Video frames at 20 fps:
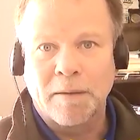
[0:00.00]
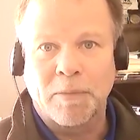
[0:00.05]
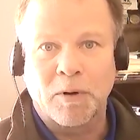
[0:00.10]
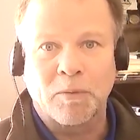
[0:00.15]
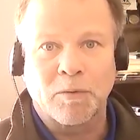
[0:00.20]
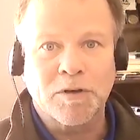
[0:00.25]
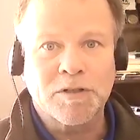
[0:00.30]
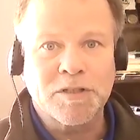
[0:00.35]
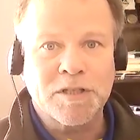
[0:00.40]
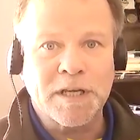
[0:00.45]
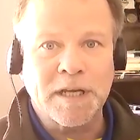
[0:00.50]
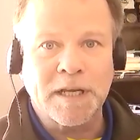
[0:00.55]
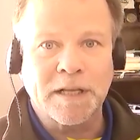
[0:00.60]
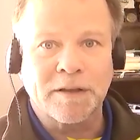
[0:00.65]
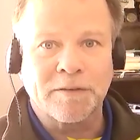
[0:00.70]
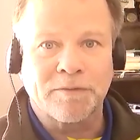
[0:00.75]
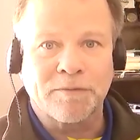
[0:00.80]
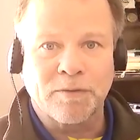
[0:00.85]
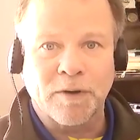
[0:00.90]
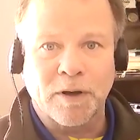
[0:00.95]
But we're seeing
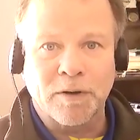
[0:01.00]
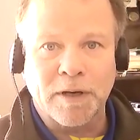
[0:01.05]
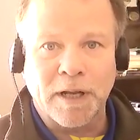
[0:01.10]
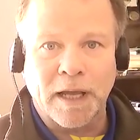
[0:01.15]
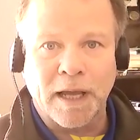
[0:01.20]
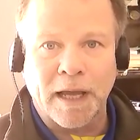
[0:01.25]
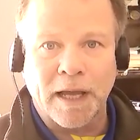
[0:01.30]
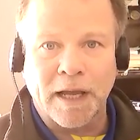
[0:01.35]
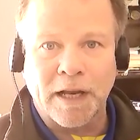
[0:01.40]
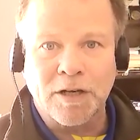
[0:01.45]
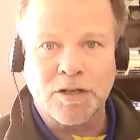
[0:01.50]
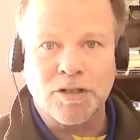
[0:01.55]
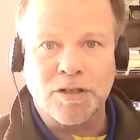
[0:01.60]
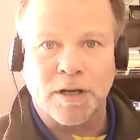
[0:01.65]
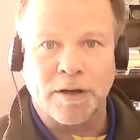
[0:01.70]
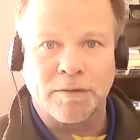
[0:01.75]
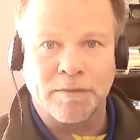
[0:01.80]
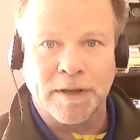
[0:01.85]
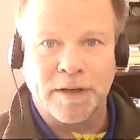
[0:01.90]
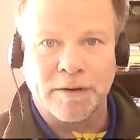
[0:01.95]
the front edge
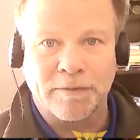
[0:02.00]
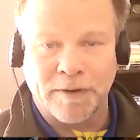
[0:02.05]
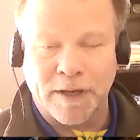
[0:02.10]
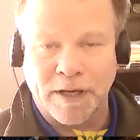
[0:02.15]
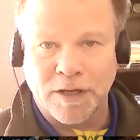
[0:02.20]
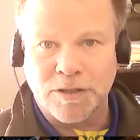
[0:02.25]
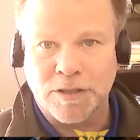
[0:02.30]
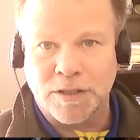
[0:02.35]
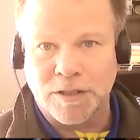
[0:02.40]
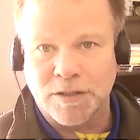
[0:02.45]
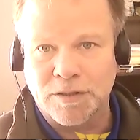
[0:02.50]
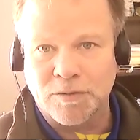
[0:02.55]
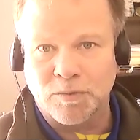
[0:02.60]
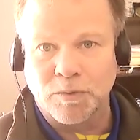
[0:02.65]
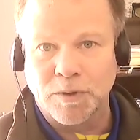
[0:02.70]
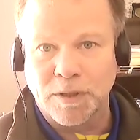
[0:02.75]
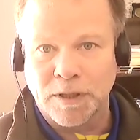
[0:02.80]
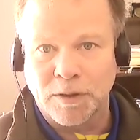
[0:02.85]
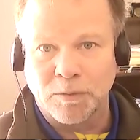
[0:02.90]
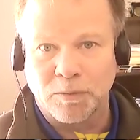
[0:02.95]
of innovations
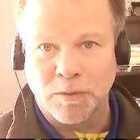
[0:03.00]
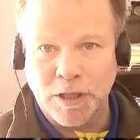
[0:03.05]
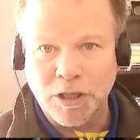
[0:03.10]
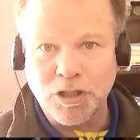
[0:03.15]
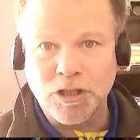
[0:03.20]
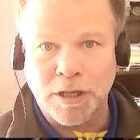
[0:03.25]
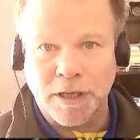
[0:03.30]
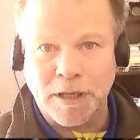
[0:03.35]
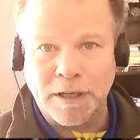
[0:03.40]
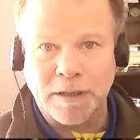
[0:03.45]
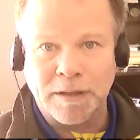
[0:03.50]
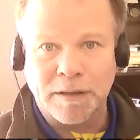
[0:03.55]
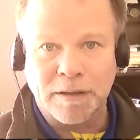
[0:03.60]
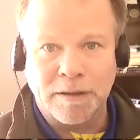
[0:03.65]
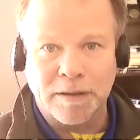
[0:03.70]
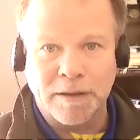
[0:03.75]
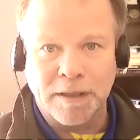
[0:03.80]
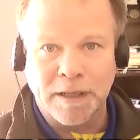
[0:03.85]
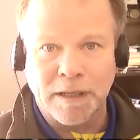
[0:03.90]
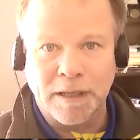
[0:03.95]
really reaching
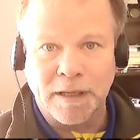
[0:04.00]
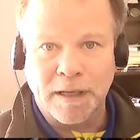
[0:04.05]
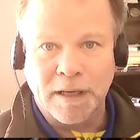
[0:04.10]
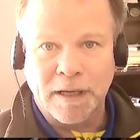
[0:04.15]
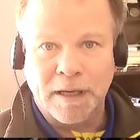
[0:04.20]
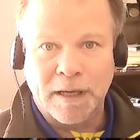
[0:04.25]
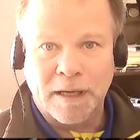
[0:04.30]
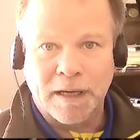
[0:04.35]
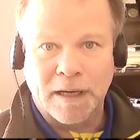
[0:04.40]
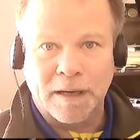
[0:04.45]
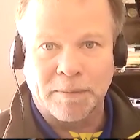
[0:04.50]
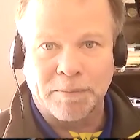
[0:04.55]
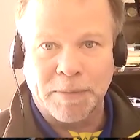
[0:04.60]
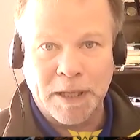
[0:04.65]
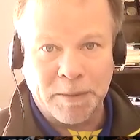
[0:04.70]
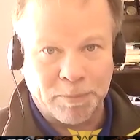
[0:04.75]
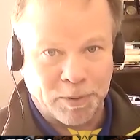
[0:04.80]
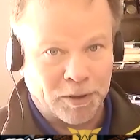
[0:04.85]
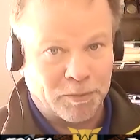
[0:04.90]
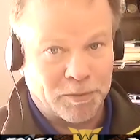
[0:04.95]
the uh,
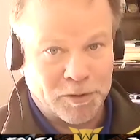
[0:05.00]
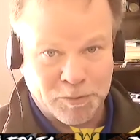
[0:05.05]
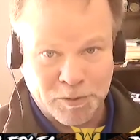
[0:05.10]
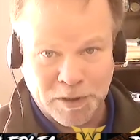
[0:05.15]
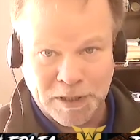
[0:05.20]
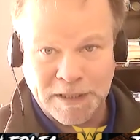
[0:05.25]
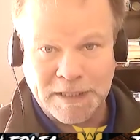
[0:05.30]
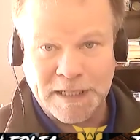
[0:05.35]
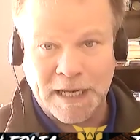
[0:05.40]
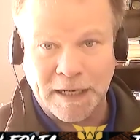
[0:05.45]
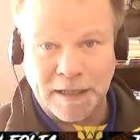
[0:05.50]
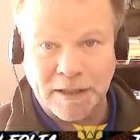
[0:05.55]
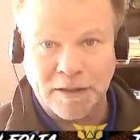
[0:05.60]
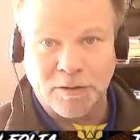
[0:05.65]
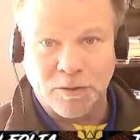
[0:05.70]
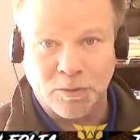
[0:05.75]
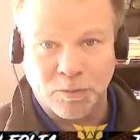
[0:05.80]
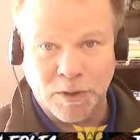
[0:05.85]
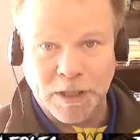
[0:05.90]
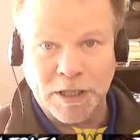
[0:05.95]
people it was
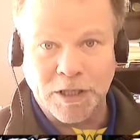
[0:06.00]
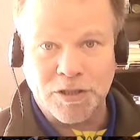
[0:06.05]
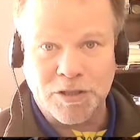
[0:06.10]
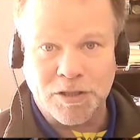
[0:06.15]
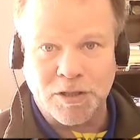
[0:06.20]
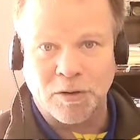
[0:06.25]
intended to reach.